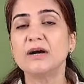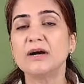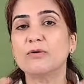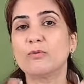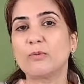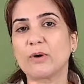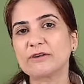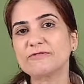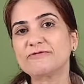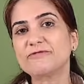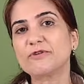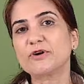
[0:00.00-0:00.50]

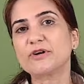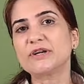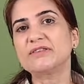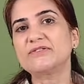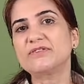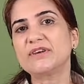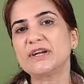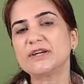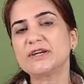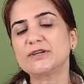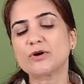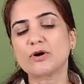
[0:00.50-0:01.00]

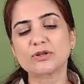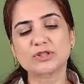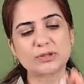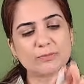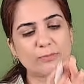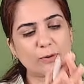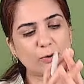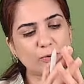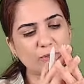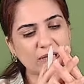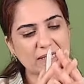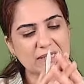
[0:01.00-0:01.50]
143 talks
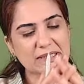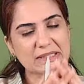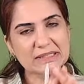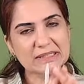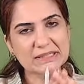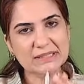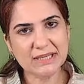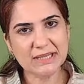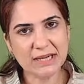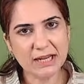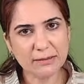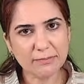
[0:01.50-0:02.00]
about
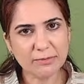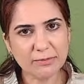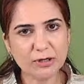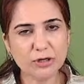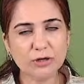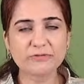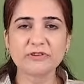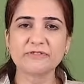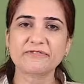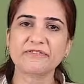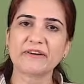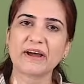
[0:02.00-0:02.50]
concealment
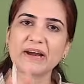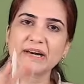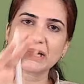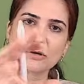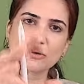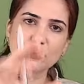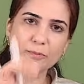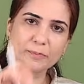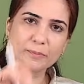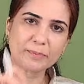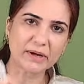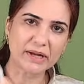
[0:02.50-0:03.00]
of the fact
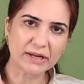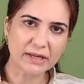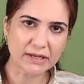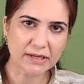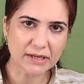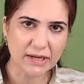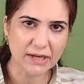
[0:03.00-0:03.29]
and obtaining